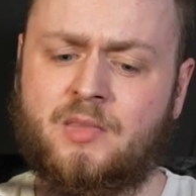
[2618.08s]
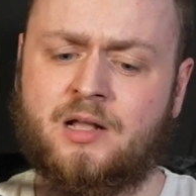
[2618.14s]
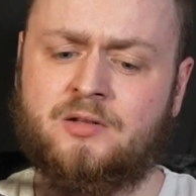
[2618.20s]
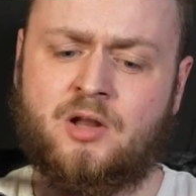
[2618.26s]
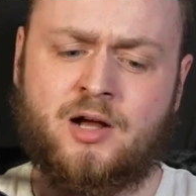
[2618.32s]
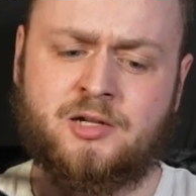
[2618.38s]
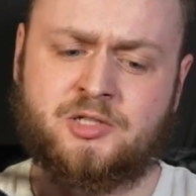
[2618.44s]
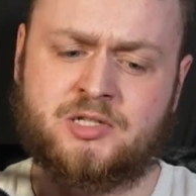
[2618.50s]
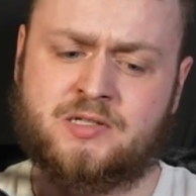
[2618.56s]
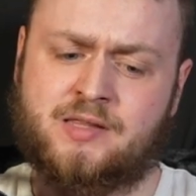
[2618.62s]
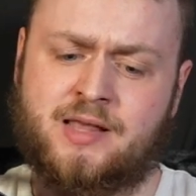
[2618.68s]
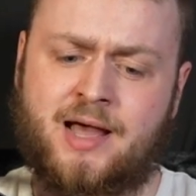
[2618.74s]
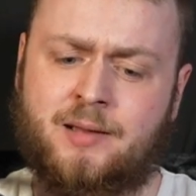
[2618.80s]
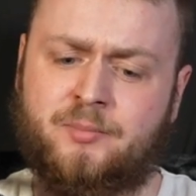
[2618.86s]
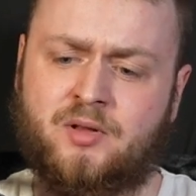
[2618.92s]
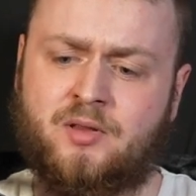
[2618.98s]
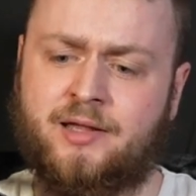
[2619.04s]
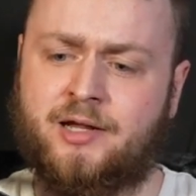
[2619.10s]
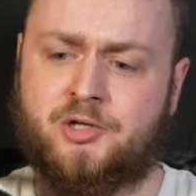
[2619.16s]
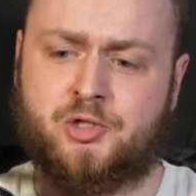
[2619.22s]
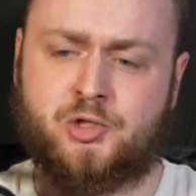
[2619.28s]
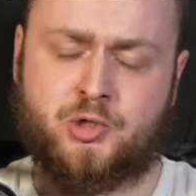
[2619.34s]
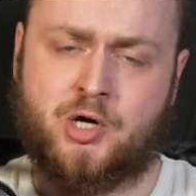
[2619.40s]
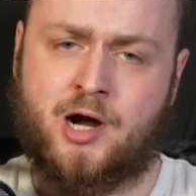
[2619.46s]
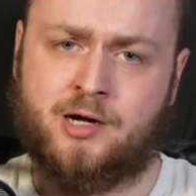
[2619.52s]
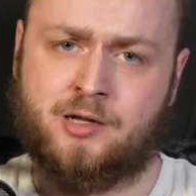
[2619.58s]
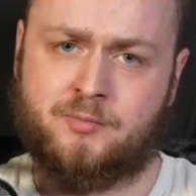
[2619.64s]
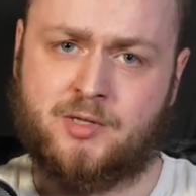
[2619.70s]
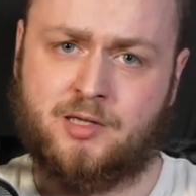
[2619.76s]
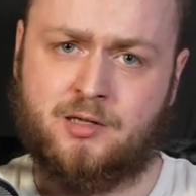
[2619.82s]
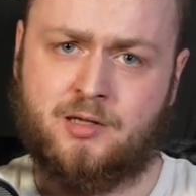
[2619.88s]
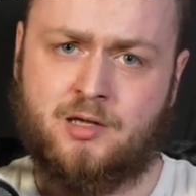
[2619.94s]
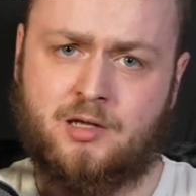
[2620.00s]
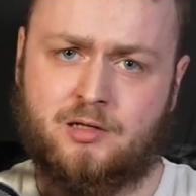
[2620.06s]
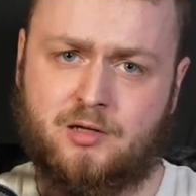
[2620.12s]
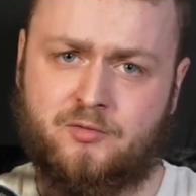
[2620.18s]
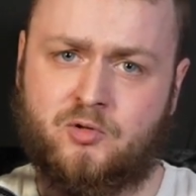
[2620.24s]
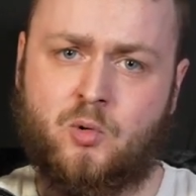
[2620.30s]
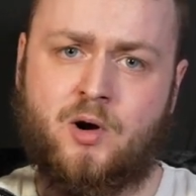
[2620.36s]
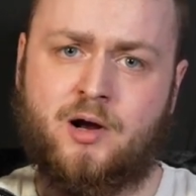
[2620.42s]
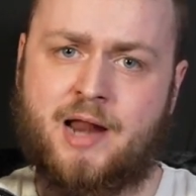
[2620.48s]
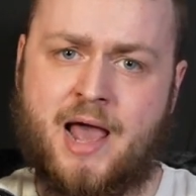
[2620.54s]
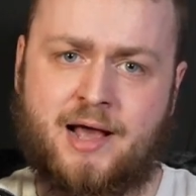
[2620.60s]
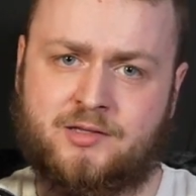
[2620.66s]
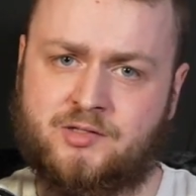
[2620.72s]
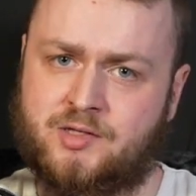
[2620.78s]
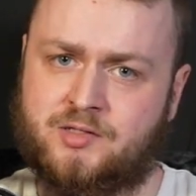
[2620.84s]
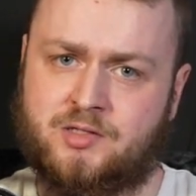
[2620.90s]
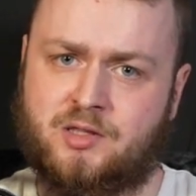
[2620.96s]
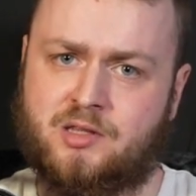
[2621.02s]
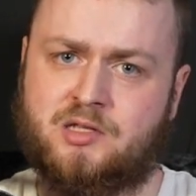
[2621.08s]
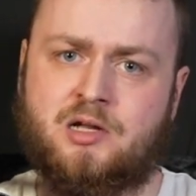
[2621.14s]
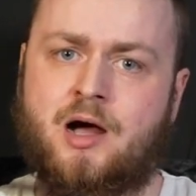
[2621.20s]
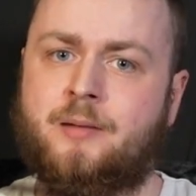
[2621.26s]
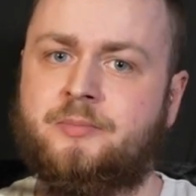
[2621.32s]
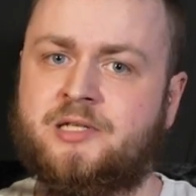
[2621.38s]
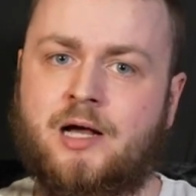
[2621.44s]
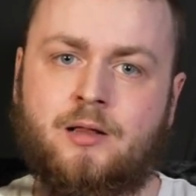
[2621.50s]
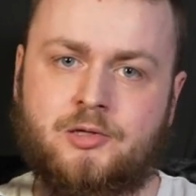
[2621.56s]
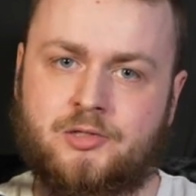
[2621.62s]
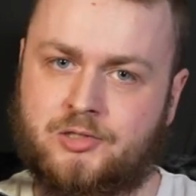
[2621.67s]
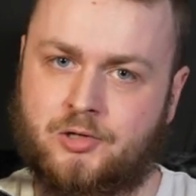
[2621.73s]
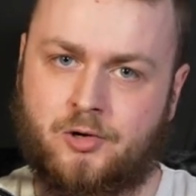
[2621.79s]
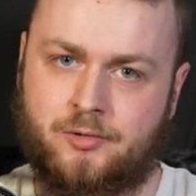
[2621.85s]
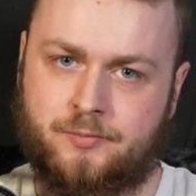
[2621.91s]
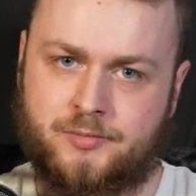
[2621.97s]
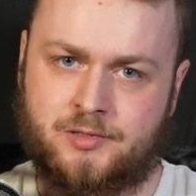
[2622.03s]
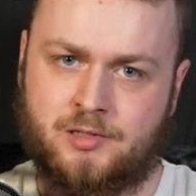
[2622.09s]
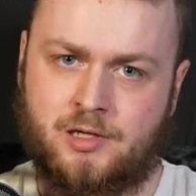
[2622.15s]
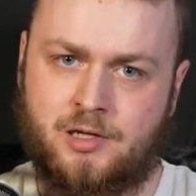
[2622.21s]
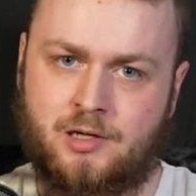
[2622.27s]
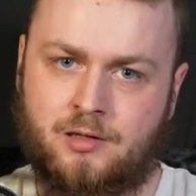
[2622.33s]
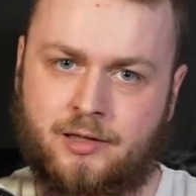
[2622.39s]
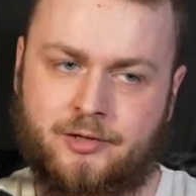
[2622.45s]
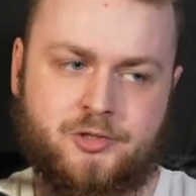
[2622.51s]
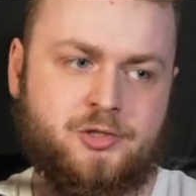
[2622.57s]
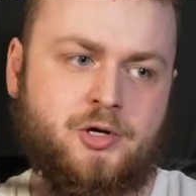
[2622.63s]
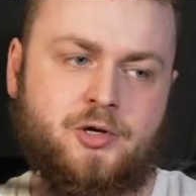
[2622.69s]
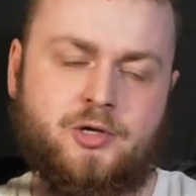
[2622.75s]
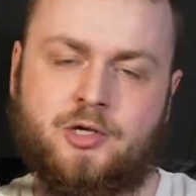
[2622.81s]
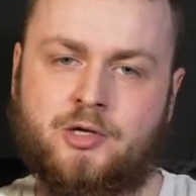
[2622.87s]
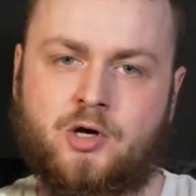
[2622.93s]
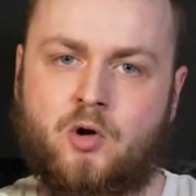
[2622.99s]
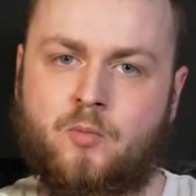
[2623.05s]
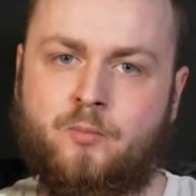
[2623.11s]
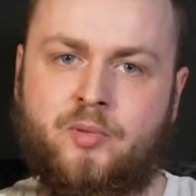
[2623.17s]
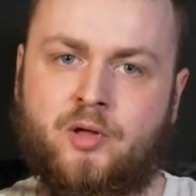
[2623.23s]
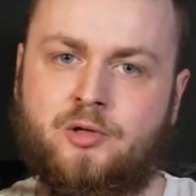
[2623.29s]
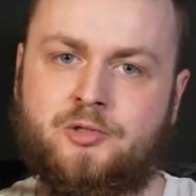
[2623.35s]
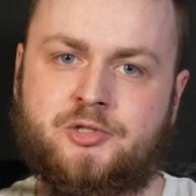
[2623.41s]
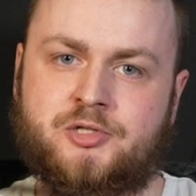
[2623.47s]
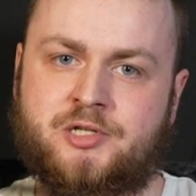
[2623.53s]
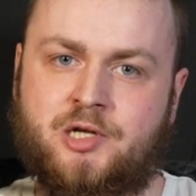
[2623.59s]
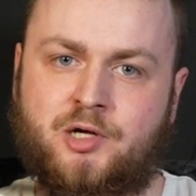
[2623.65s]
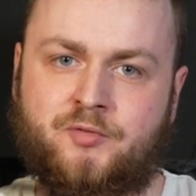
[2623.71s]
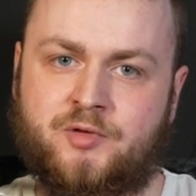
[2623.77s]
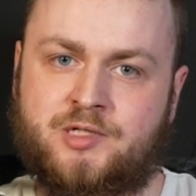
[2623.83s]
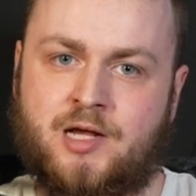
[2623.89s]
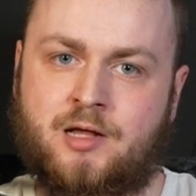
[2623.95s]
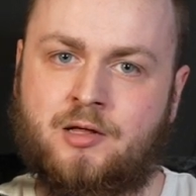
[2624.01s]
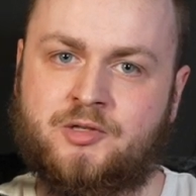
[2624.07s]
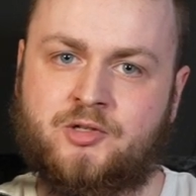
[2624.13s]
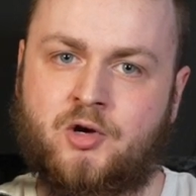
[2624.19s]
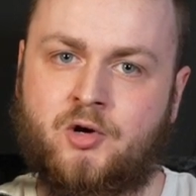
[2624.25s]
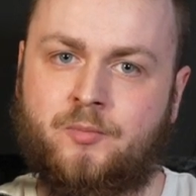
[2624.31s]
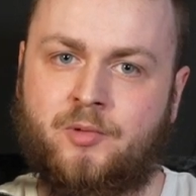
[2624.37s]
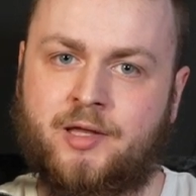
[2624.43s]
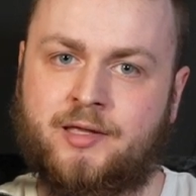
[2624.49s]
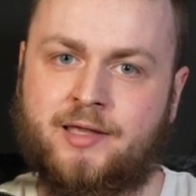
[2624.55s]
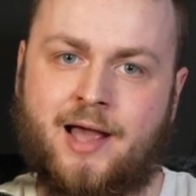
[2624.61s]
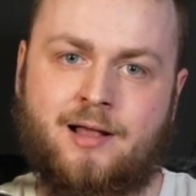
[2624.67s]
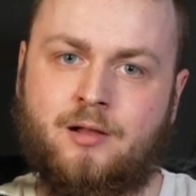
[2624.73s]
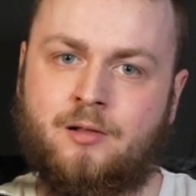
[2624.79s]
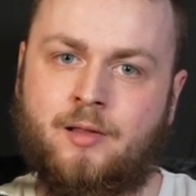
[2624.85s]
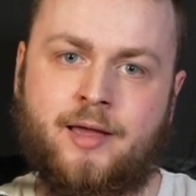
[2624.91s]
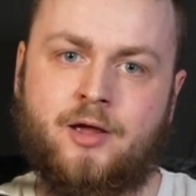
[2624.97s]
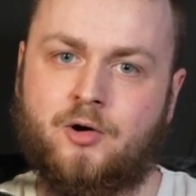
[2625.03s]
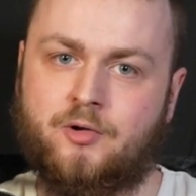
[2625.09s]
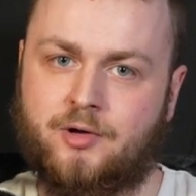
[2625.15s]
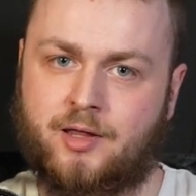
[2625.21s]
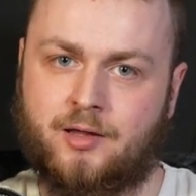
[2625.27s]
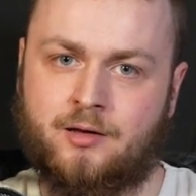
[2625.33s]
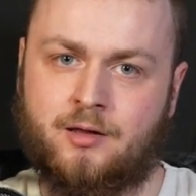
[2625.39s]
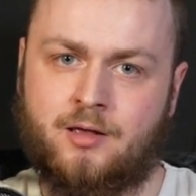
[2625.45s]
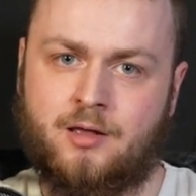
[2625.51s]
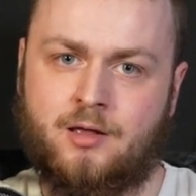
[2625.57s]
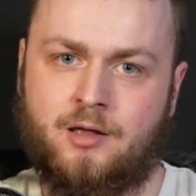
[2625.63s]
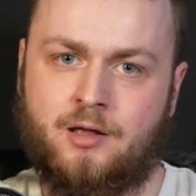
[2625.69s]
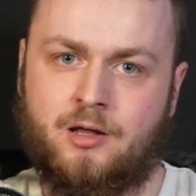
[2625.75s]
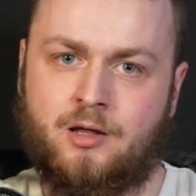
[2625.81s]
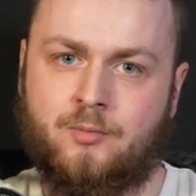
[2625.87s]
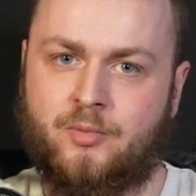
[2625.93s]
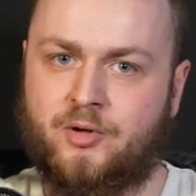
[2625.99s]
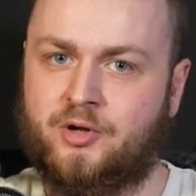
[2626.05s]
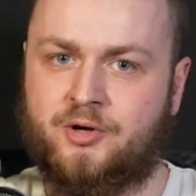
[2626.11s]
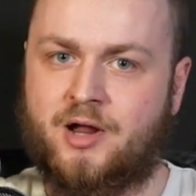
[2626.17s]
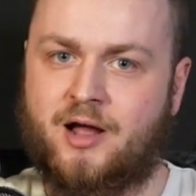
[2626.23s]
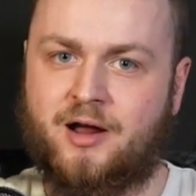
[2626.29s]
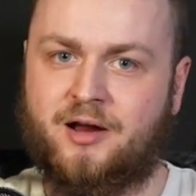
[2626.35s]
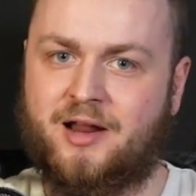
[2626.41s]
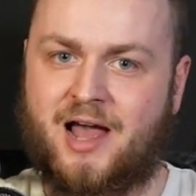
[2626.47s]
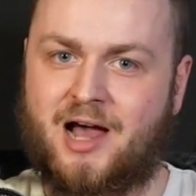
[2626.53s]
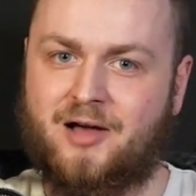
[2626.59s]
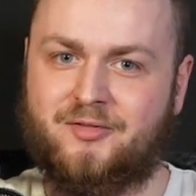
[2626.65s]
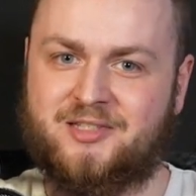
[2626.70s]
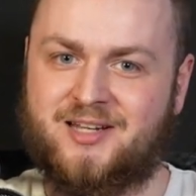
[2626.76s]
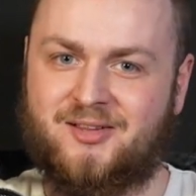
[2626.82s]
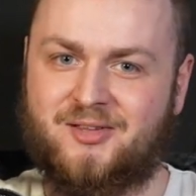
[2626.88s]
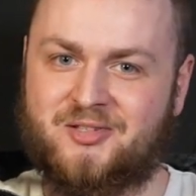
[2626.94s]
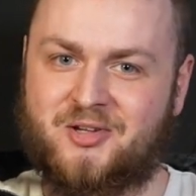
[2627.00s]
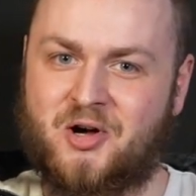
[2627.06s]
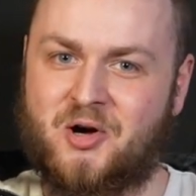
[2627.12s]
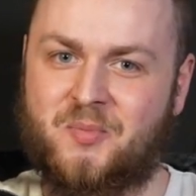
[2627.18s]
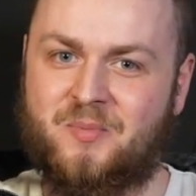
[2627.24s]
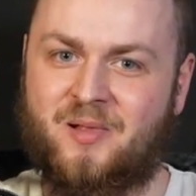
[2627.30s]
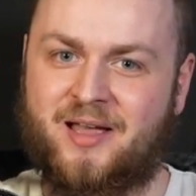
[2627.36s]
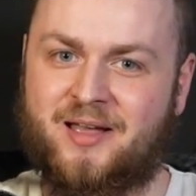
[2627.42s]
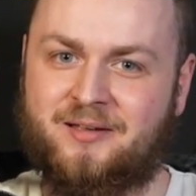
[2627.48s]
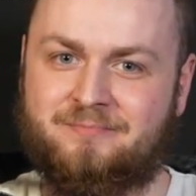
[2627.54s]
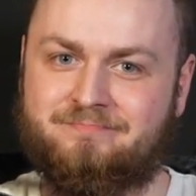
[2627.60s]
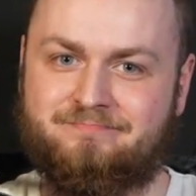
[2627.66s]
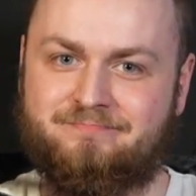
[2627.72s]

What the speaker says: not just that, but like astronomy. If you want access to the top telescopes, like sure, you can go build yourself a telescope like Galileo did, but you're not going to have a telescope like